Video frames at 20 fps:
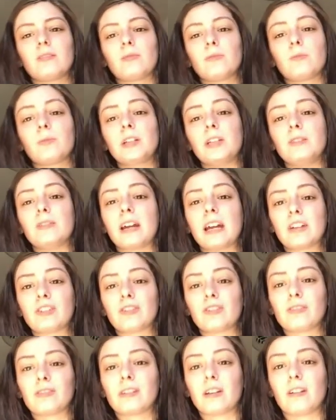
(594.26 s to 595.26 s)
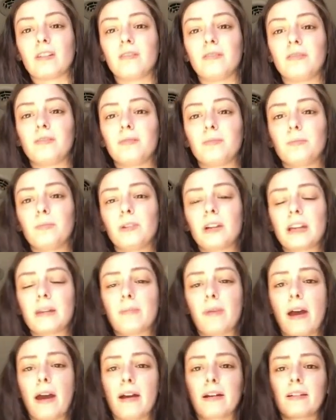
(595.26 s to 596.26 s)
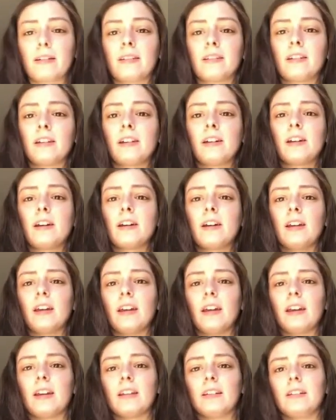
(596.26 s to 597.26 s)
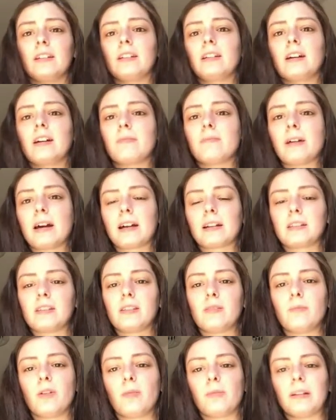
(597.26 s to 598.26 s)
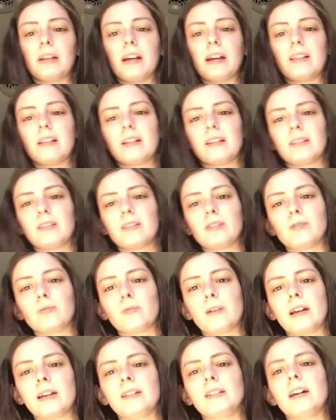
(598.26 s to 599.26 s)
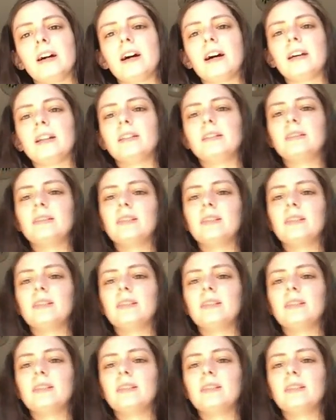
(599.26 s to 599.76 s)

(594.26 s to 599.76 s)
when you catch yourself, bring it back and come back to the moment. I like to sway a lot.